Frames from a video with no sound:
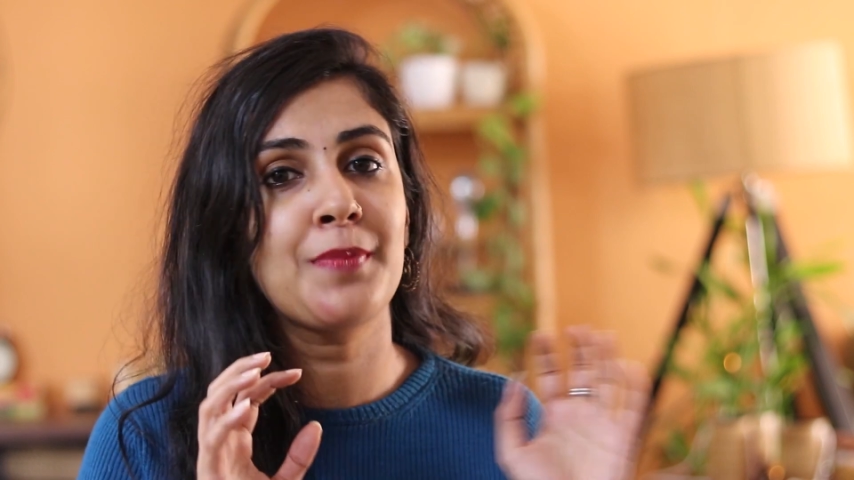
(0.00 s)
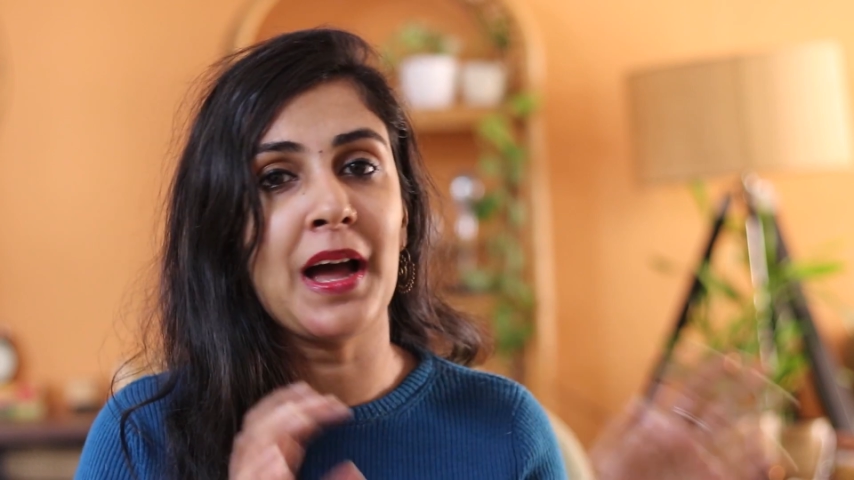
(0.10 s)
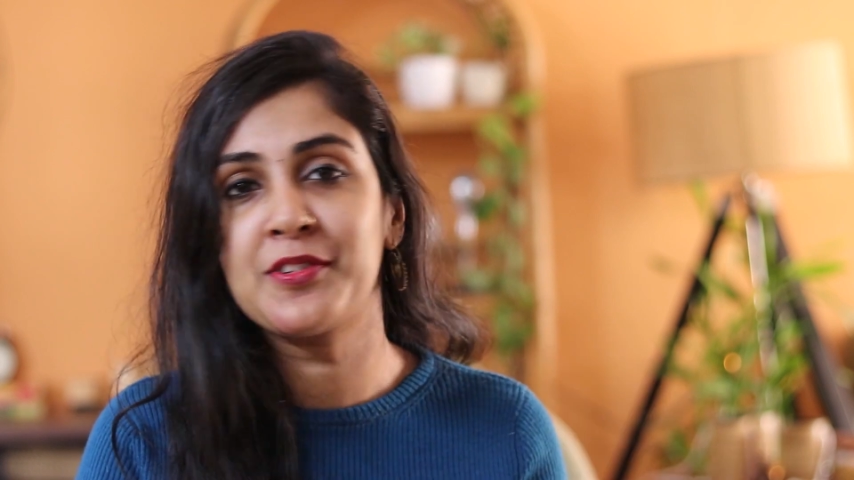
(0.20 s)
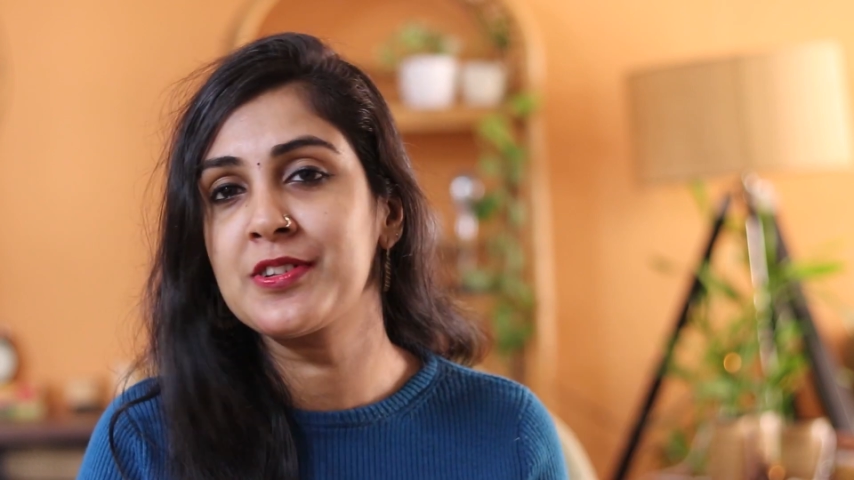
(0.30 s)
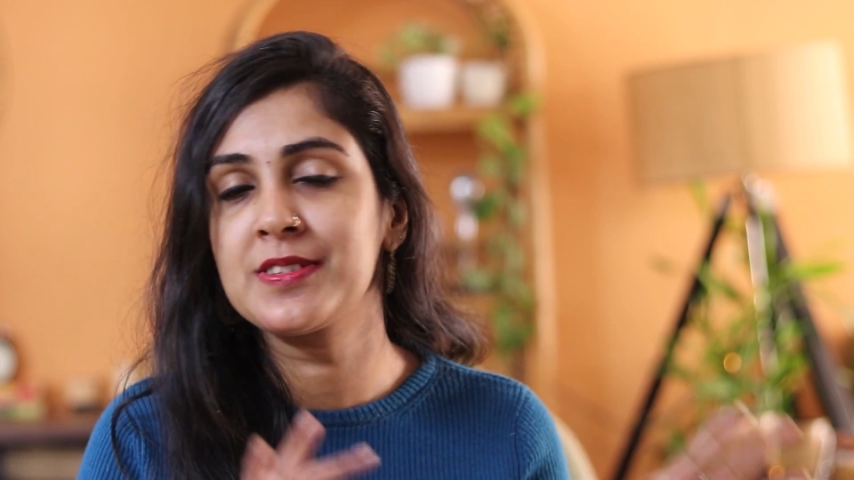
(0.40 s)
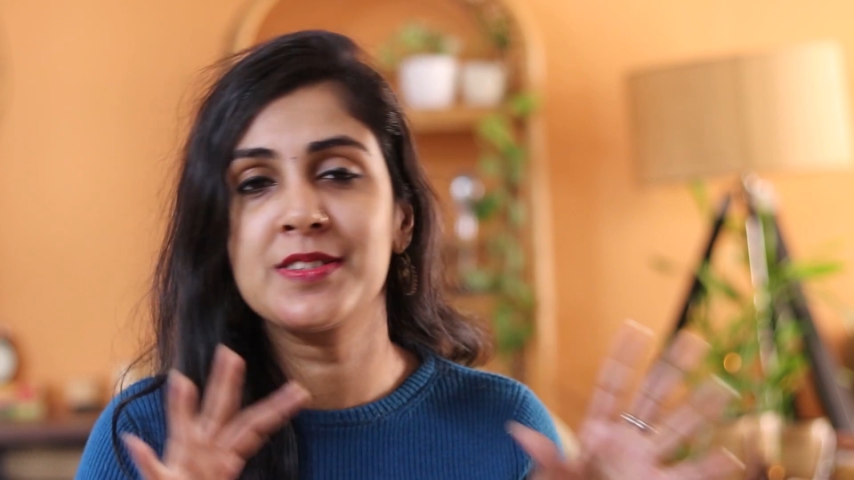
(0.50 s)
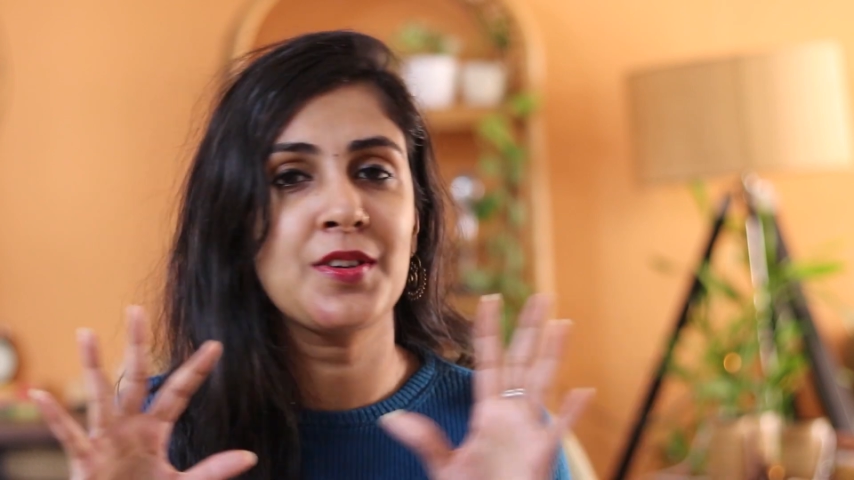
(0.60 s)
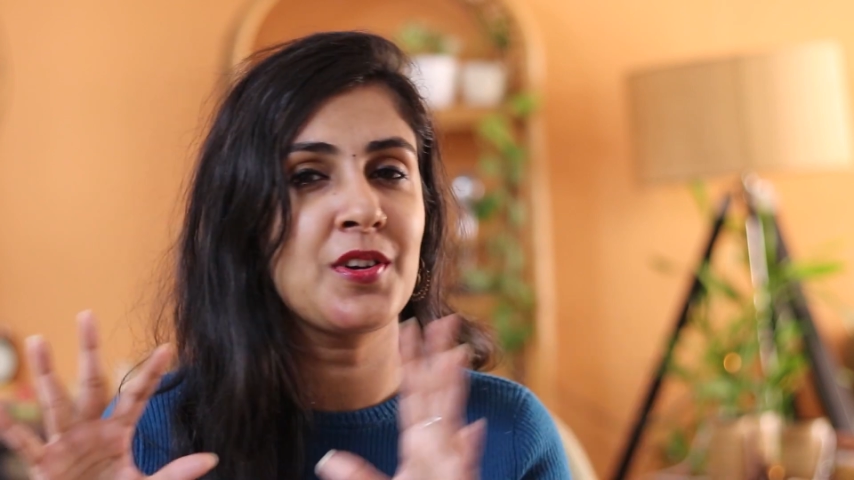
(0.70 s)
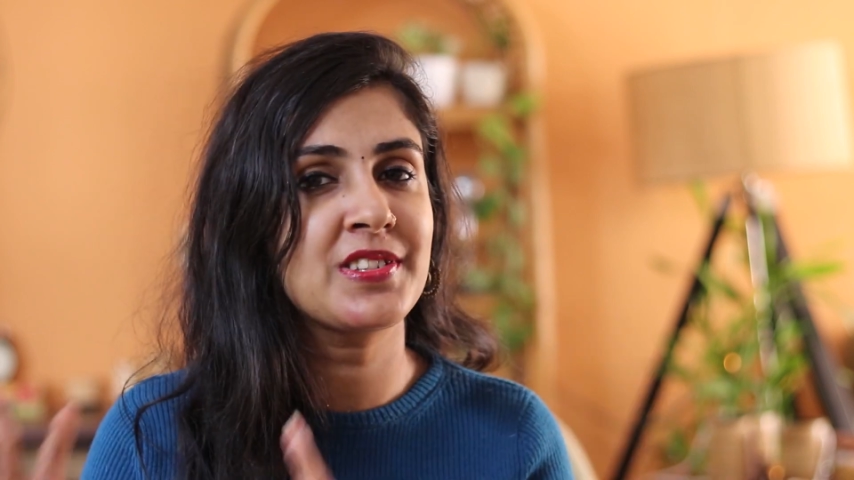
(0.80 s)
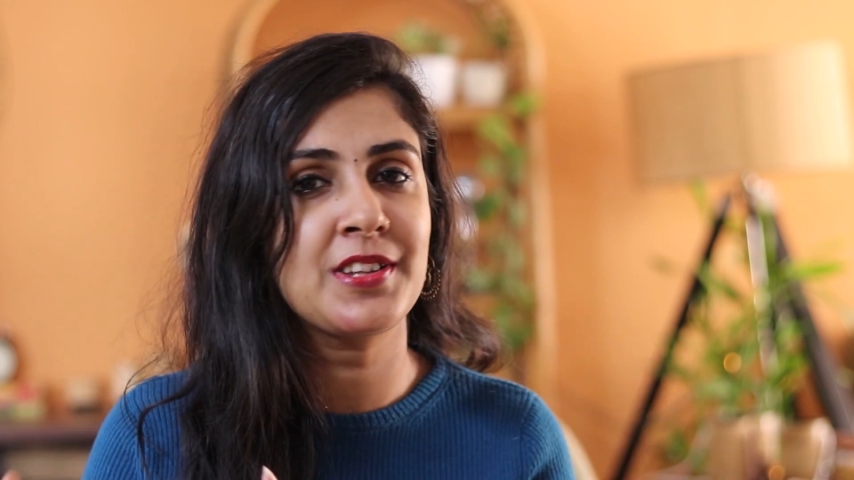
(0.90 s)
mattresses
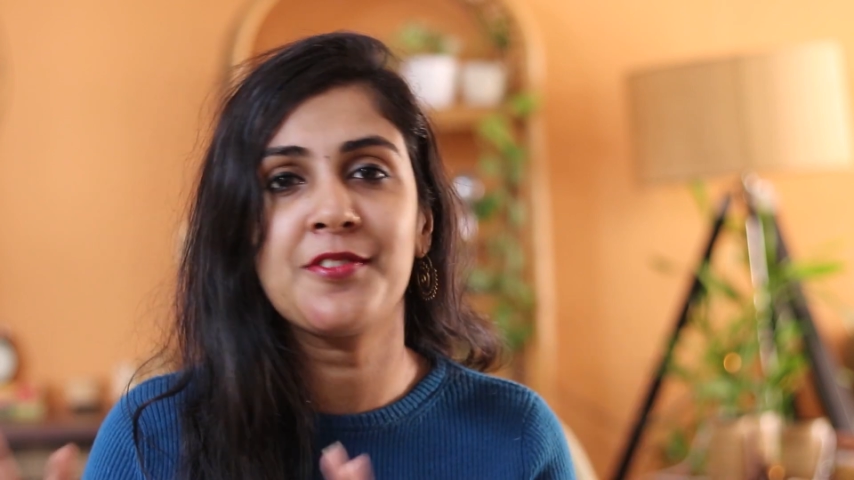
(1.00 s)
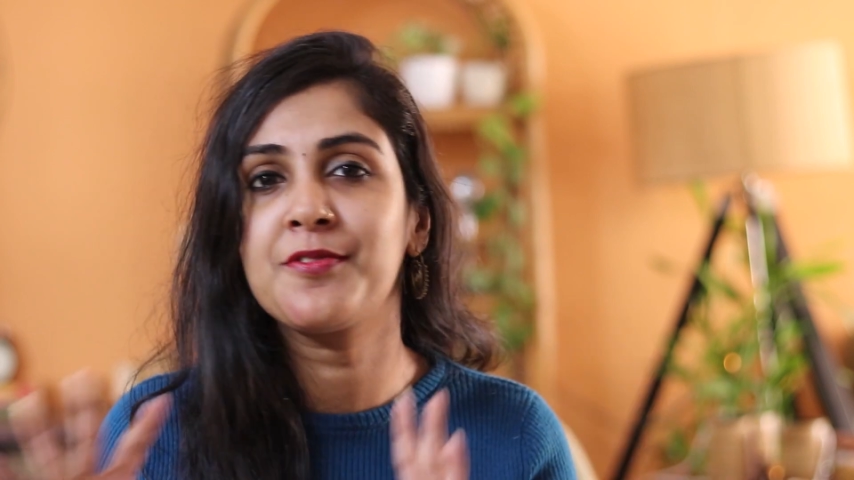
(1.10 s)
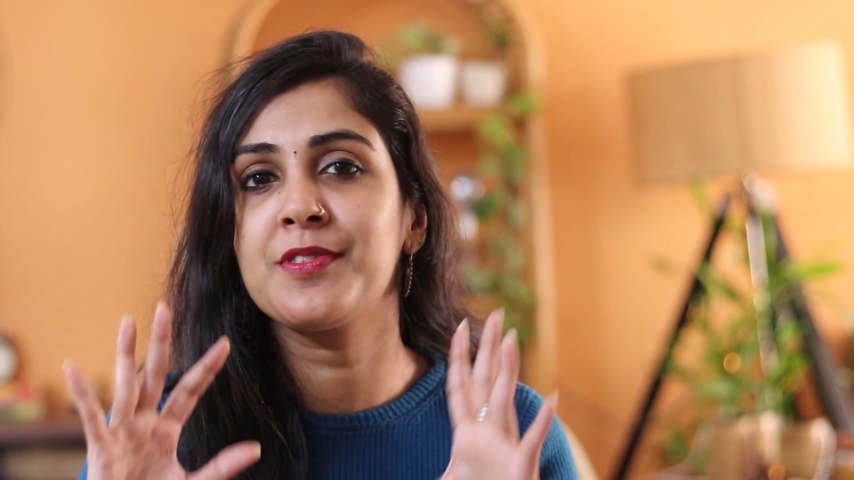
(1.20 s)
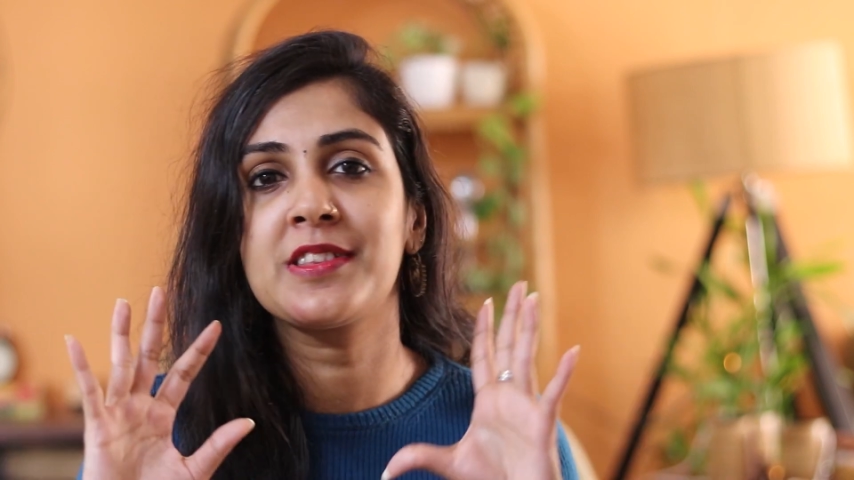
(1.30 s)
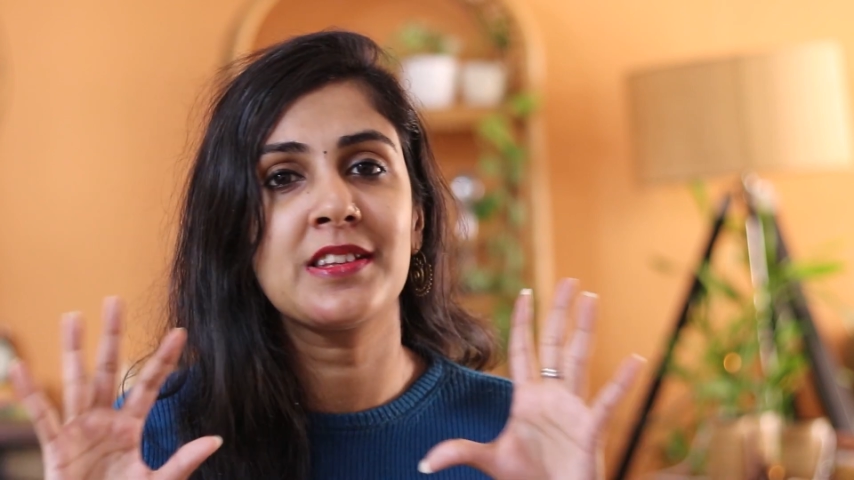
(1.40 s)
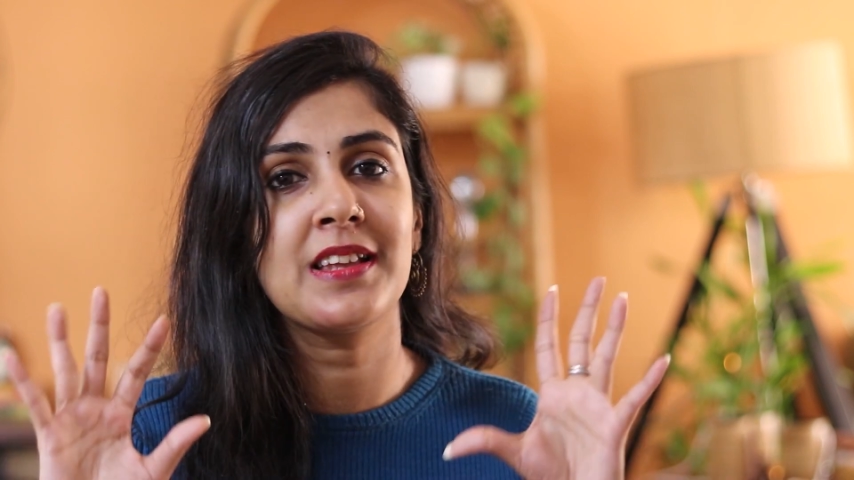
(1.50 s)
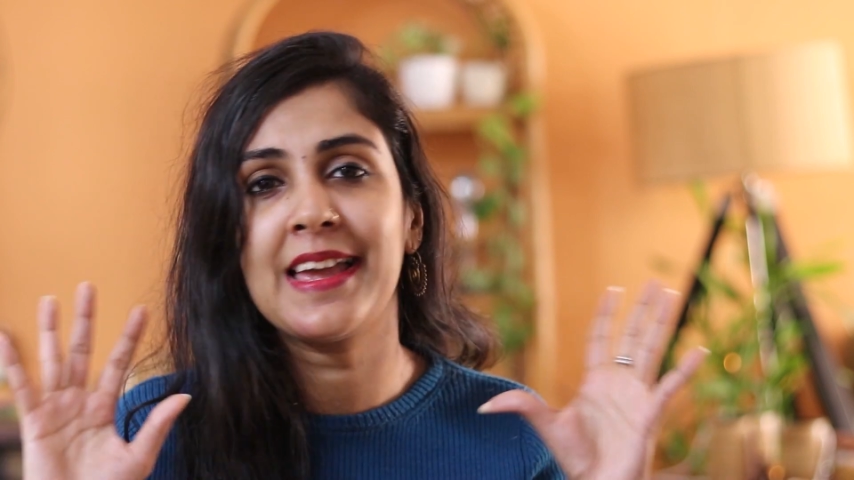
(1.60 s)
or stuff with